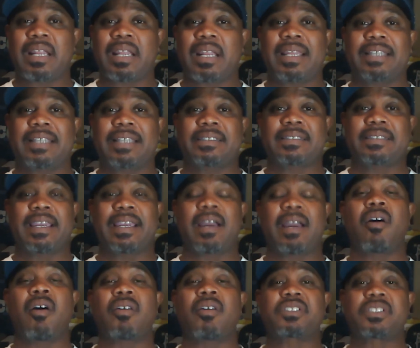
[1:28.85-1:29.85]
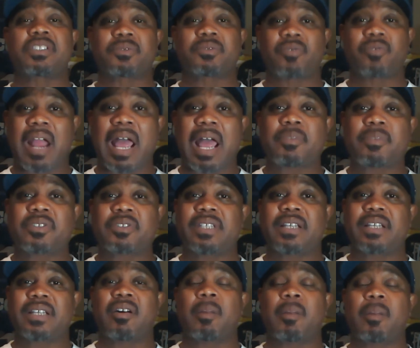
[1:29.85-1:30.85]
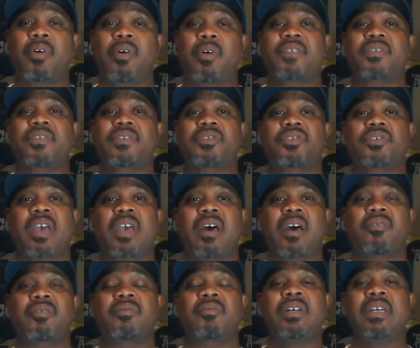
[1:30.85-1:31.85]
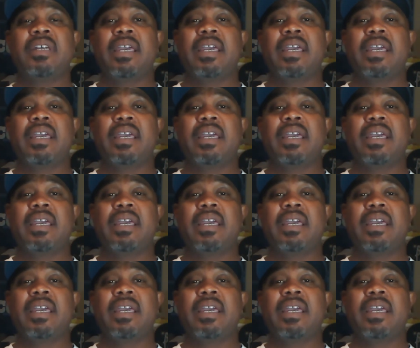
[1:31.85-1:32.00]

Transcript: I'd like to thank all the subscribers that are a part of this channel,